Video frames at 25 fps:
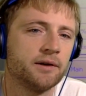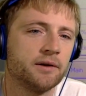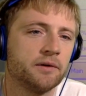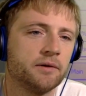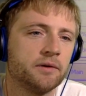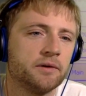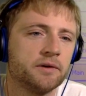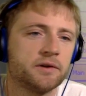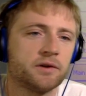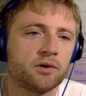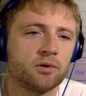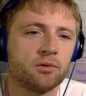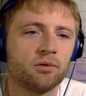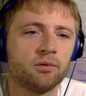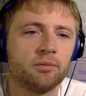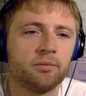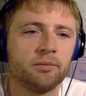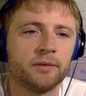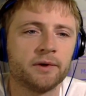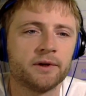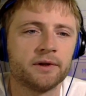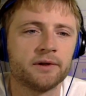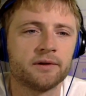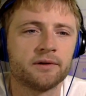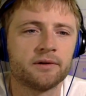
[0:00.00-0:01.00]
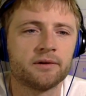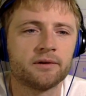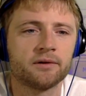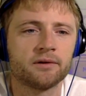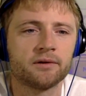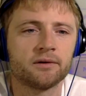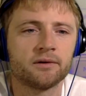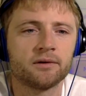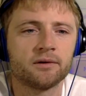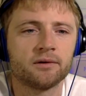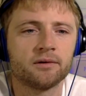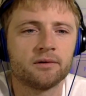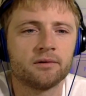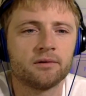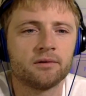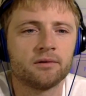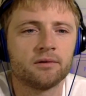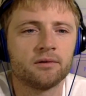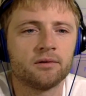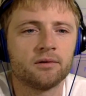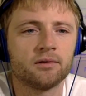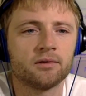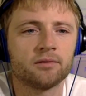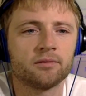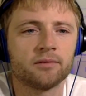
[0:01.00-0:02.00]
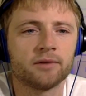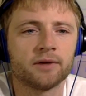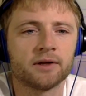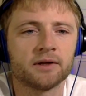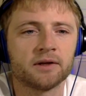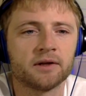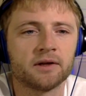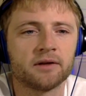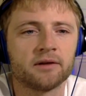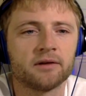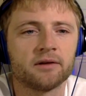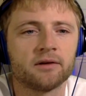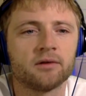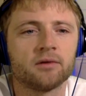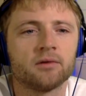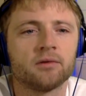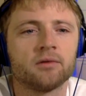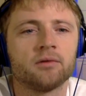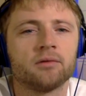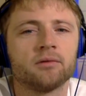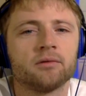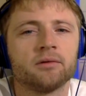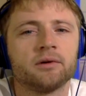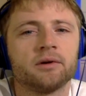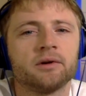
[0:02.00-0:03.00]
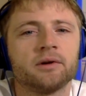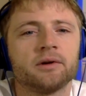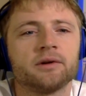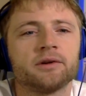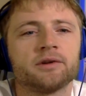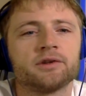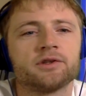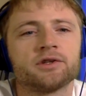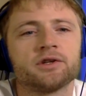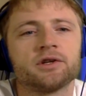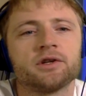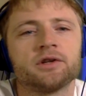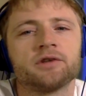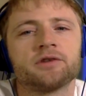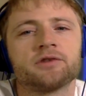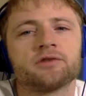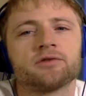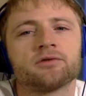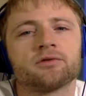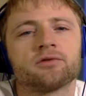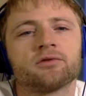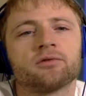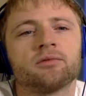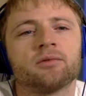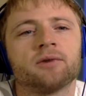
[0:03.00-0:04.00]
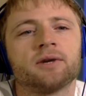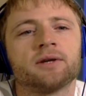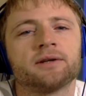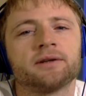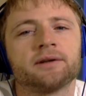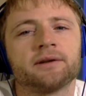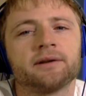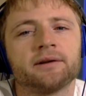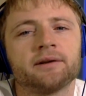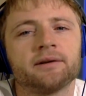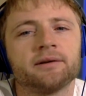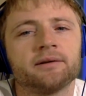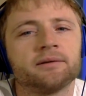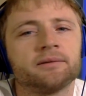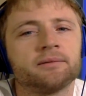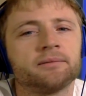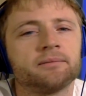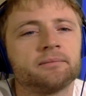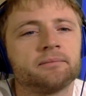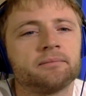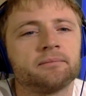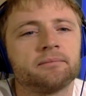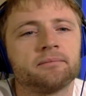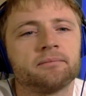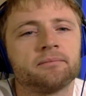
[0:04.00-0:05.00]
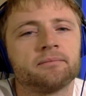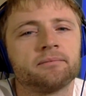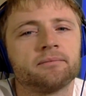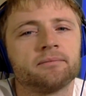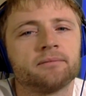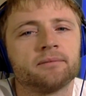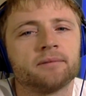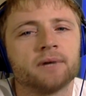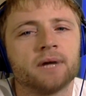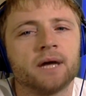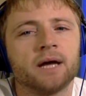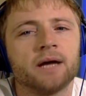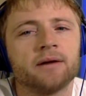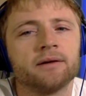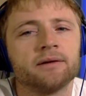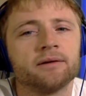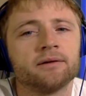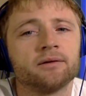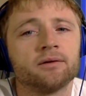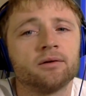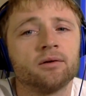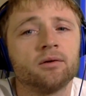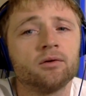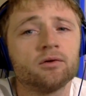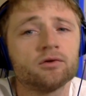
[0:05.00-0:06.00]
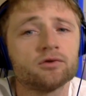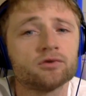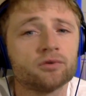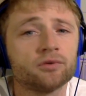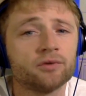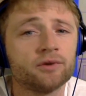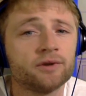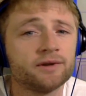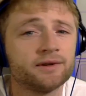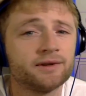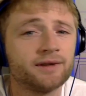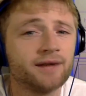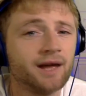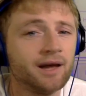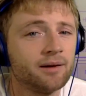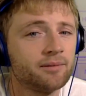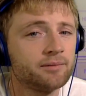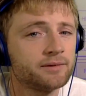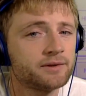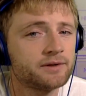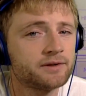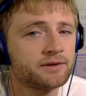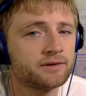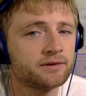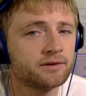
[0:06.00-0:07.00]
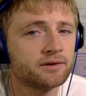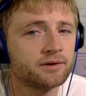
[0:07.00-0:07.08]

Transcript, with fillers: This equipment not make nothing, only change automatically. And also the times,